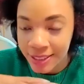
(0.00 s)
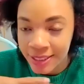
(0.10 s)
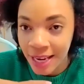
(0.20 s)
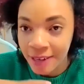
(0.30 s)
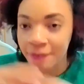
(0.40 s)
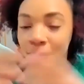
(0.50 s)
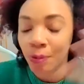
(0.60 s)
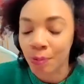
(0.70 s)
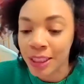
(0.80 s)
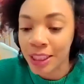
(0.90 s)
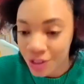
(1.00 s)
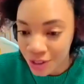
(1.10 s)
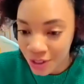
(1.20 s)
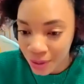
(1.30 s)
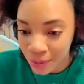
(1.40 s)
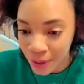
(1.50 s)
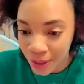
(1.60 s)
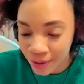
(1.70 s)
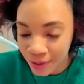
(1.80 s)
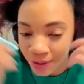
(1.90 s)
to get even more reach with your